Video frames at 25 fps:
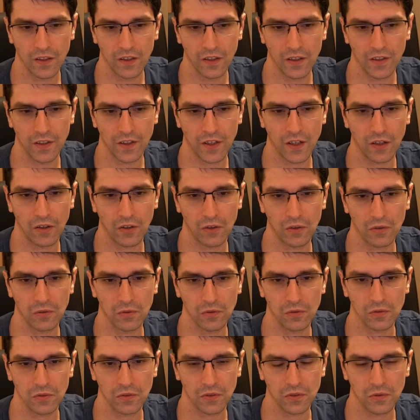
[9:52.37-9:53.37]
And
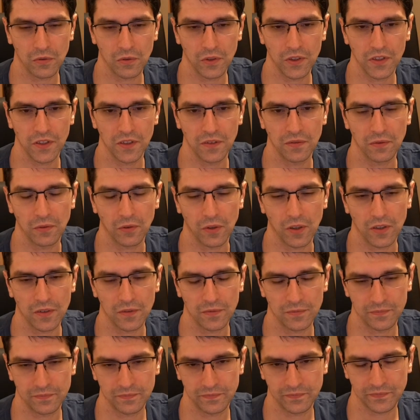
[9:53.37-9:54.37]
now queen d4.